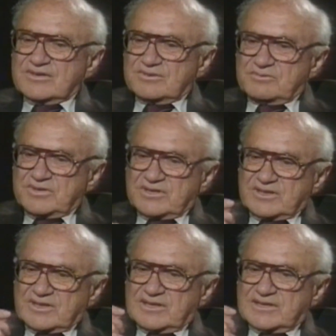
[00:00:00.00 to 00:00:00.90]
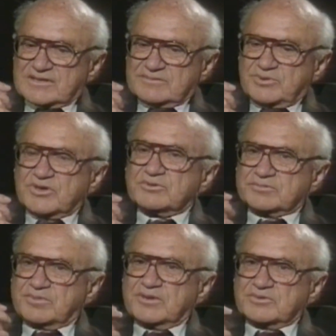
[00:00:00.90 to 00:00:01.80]
When Hayek's book was
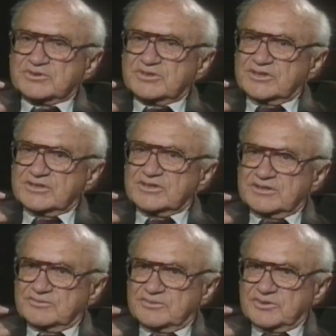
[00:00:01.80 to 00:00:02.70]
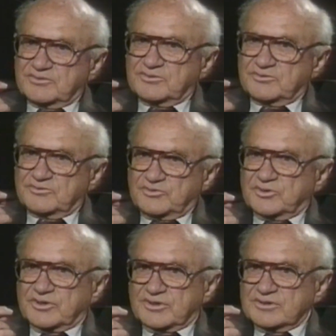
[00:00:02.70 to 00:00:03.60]
published in 1944,